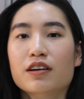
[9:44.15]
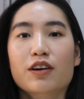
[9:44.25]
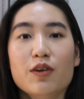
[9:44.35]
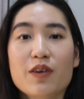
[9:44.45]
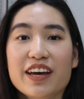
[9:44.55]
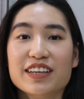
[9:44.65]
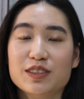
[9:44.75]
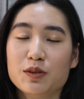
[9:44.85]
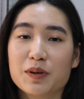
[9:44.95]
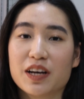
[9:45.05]
Okay,
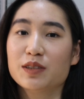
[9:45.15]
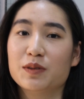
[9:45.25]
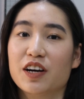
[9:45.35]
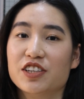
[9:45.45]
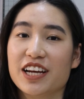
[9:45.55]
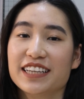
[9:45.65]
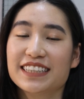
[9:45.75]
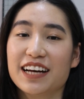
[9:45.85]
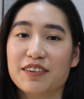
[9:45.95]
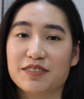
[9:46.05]
so because we got
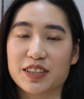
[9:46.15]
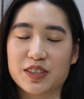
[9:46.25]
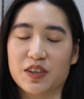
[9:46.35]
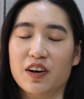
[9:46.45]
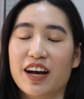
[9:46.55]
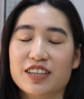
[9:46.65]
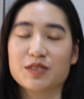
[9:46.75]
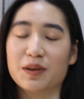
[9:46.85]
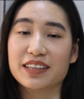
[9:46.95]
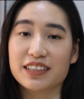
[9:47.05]
chased out of the store, I
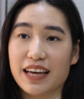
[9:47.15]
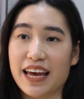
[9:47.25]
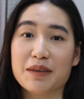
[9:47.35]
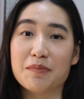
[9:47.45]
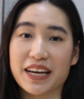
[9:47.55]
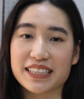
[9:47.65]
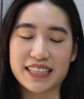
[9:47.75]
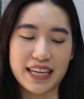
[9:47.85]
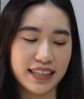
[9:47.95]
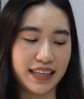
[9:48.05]
just wanted to end by
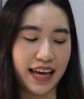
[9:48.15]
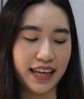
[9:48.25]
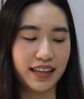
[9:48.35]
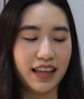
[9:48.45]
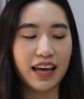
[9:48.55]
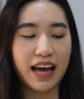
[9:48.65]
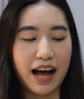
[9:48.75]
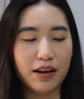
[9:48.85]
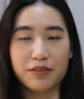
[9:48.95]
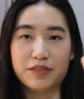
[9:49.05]
saying that
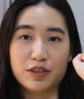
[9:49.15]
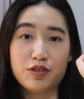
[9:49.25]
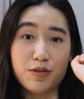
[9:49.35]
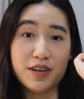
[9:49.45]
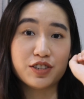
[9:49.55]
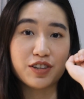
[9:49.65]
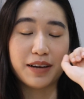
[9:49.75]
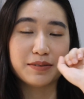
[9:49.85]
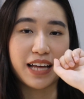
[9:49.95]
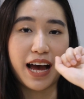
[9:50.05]
out of the 3
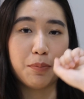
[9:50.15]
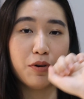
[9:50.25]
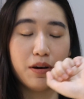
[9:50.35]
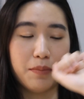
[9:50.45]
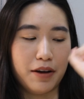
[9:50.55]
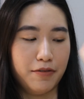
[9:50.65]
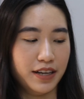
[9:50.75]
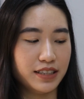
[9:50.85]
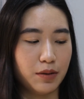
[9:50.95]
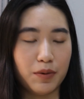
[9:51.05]
stripes that I put on my
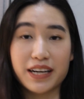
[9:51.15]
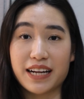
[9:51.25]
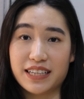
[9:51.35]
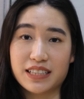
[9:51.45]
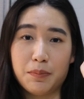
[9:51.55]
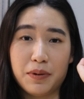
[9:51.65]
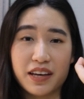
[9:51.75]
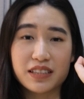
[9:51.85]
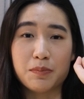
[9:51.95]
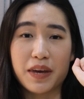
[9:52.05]
wrist, the one that
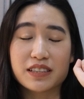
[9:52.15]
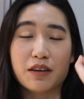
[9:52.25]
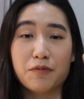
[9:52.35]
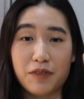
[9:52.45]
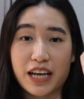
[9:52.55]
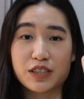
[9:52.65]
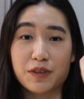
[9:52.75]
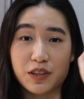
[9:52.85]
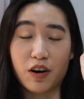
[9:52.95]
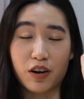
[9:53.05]
disappears based on flash
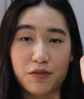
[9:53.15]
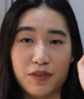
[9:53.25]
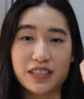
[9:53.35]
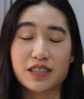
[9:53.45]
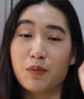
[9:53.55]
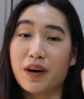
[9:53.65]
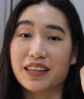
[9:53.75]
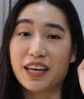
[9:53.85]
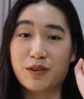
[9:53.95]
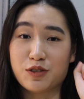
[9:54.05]
photography is the
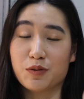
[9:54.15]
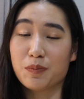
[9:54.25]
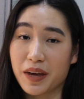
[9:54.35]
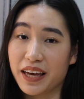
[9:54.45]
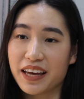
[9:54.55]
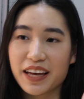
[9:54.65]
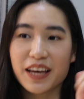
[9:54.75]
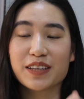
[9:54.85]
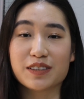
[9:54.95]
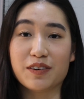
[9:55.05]
one that you should pick.
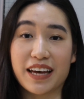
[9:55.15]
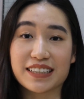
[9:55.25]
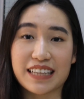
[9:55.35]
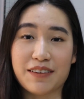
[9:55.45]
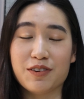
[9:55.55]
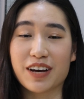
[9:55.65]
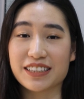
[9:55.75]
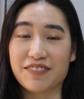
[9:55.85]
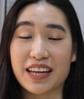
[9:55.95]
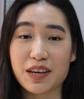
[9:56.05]
So yes, if you
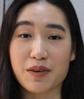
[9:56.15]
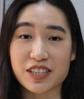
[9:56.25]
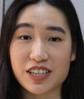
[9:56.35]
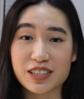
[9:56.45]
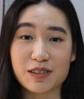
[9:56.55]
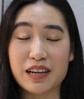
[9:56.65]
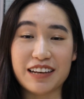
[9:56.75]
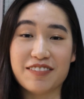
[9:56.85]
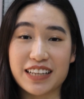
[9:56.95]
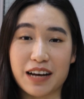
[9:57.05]
guys have any questions, do
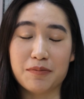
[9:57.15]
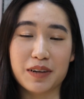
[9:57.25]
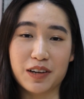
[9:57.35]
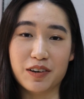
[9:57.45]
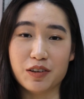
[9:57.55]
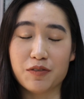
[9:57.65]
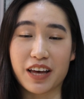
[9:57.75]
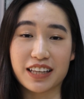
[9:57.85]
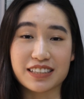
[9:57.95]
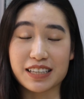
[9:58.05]
leave it down below. Don't
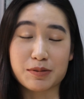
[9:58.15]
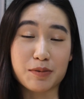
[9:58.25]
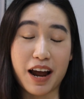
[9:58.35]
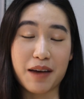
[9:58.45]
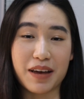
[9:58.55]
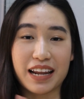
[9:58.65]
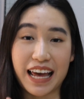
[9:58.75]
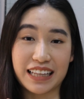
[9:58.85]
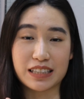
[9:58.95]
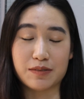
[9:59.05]
forget to subscribe and
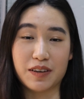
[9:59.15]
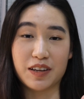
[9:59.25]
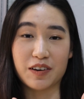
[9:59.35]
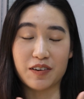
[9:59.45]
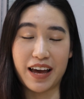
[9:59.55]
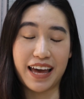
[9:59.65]
like this video.